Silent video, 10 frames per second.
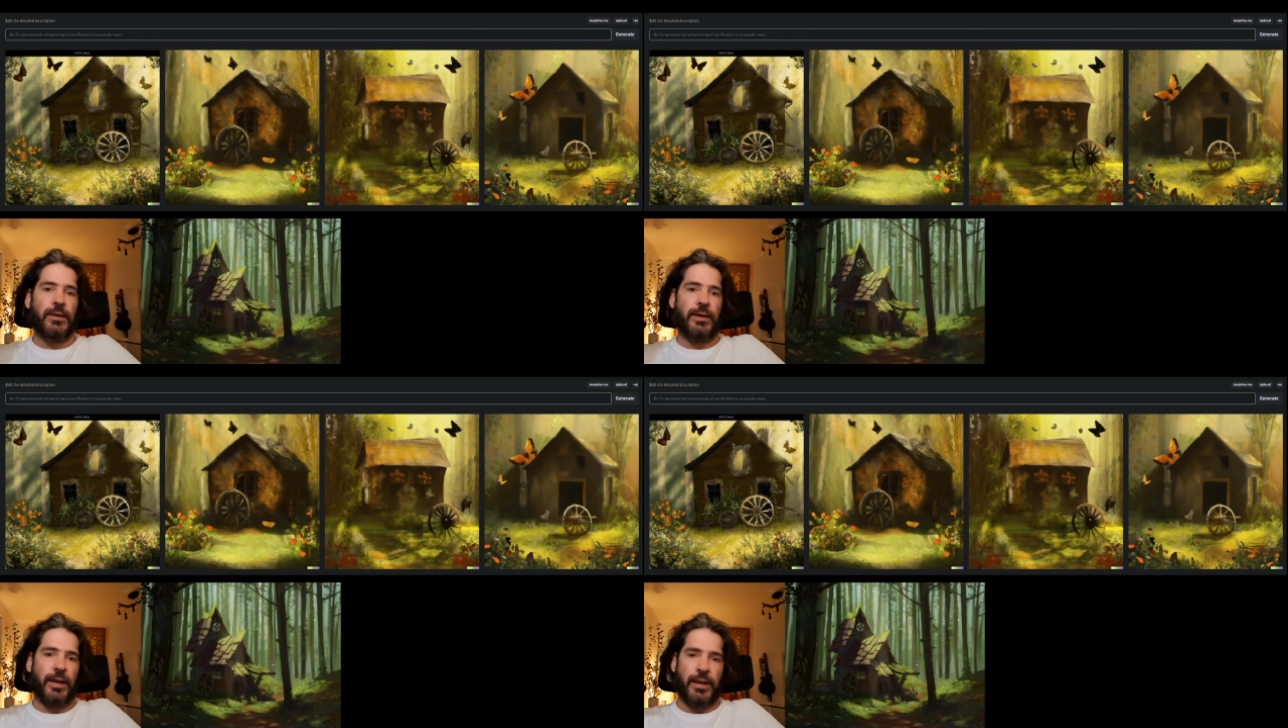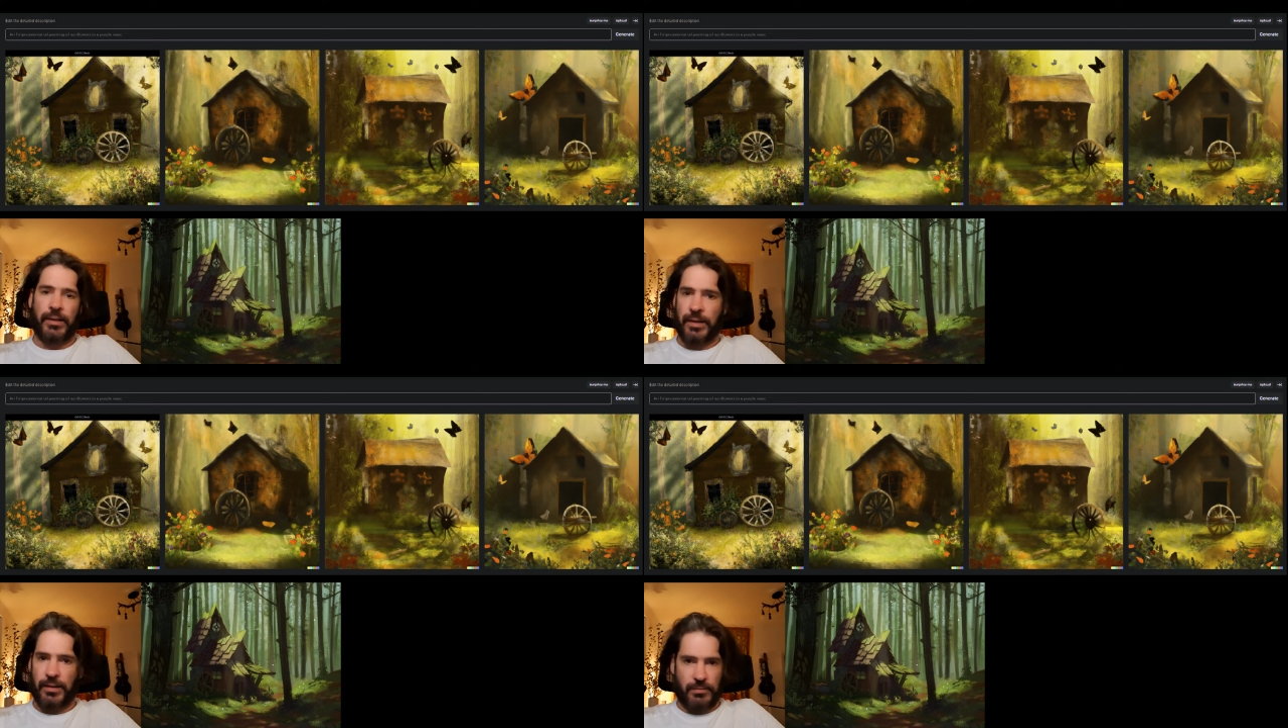And
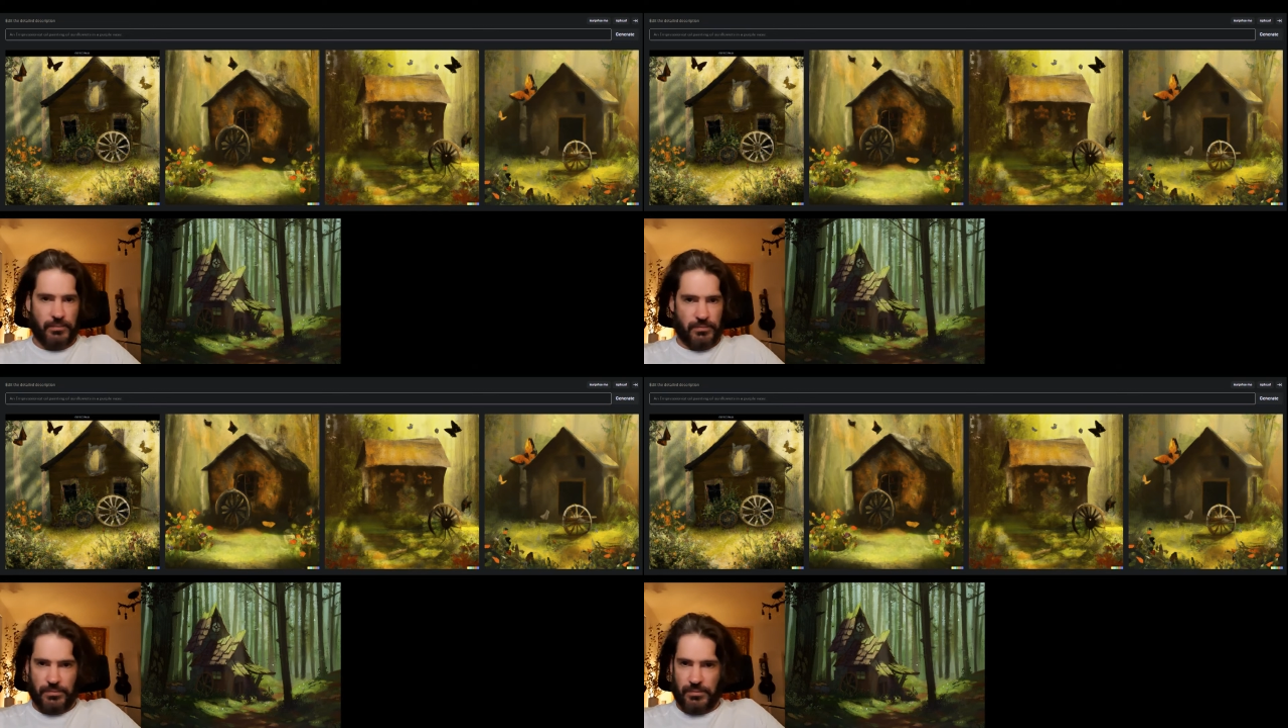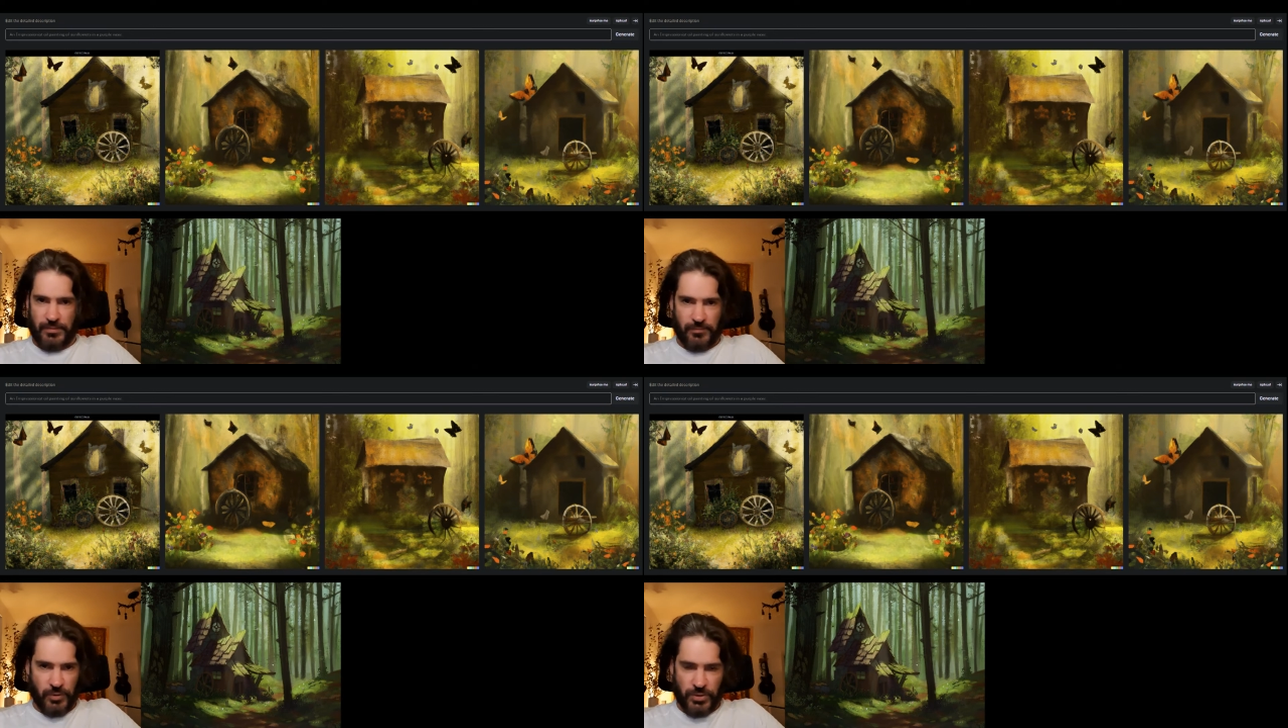again, the
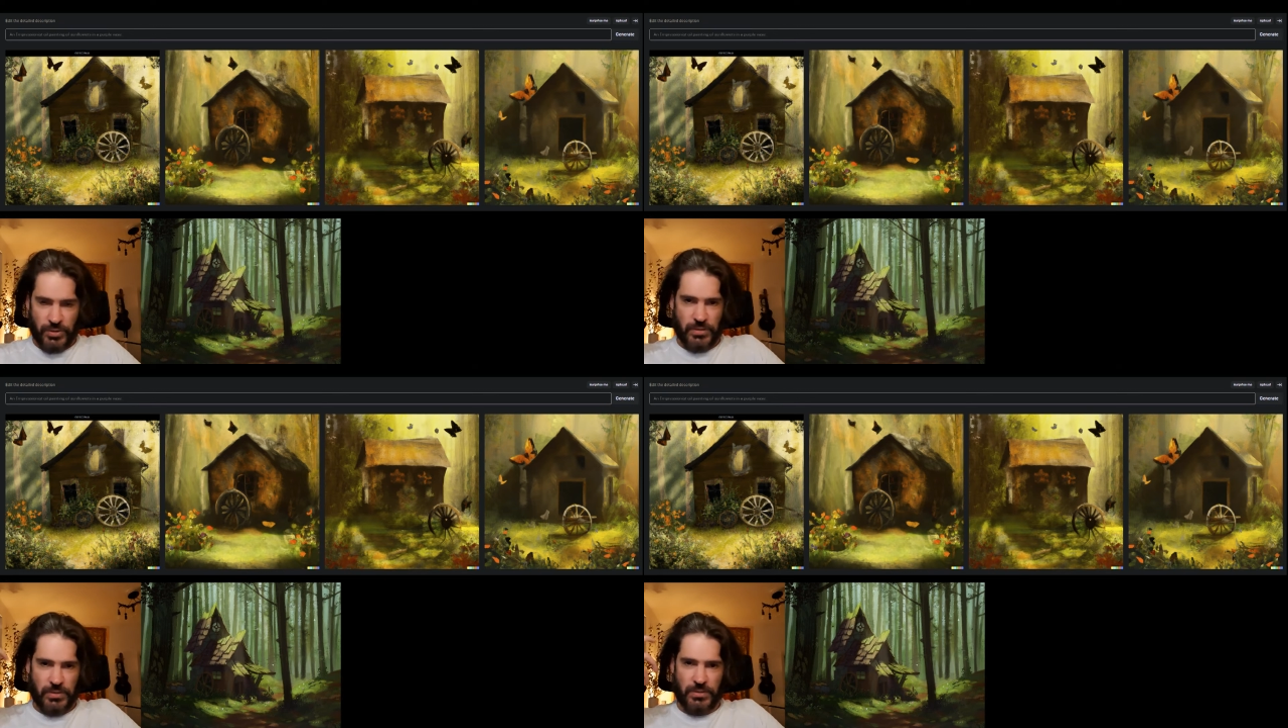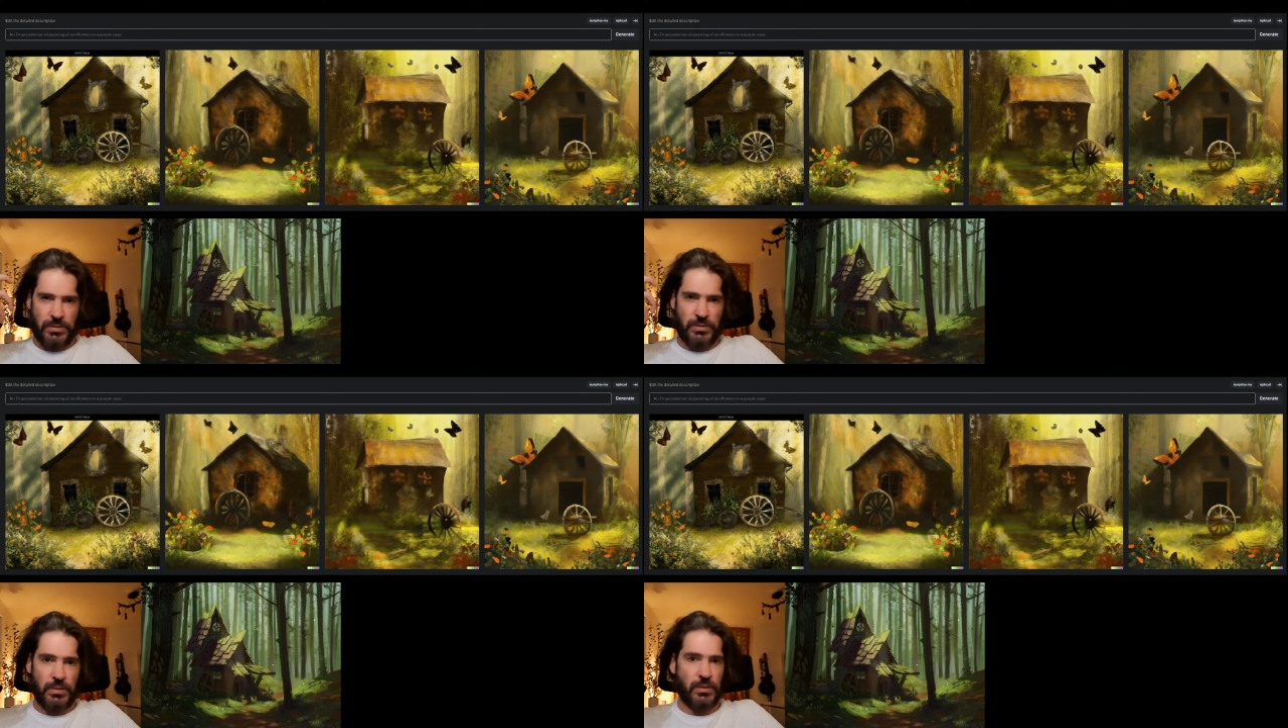versions
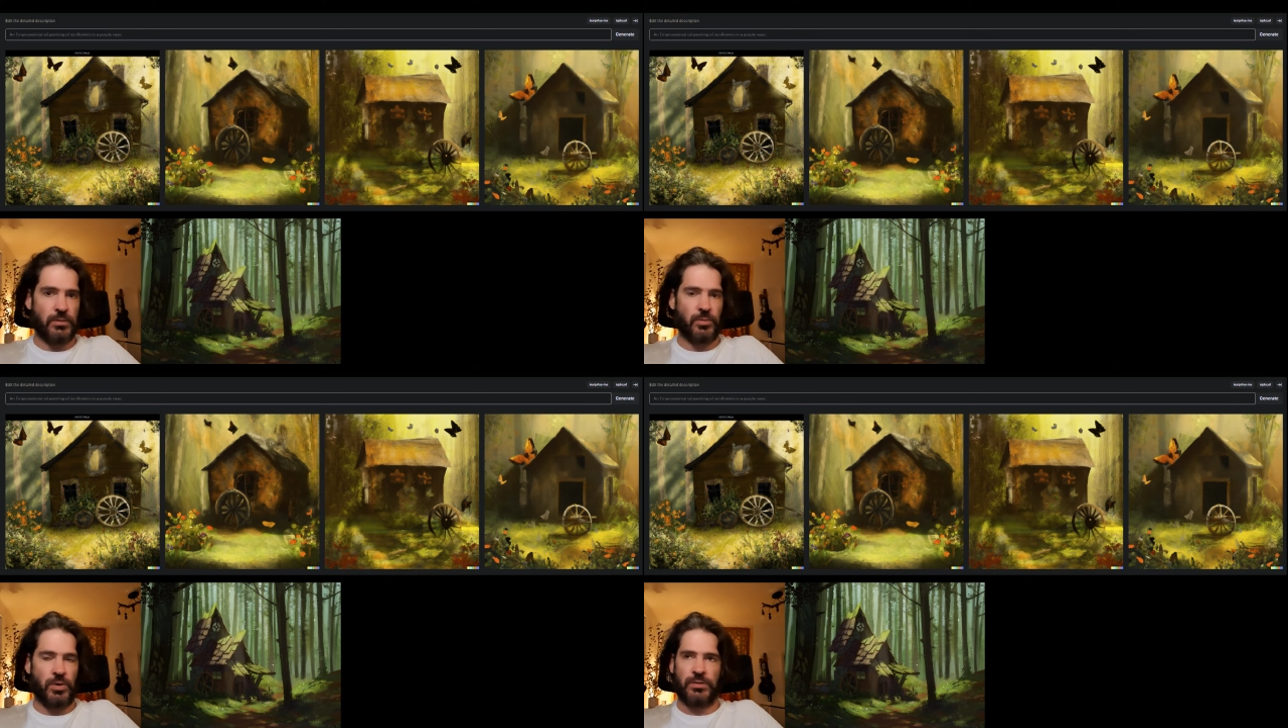didn't work.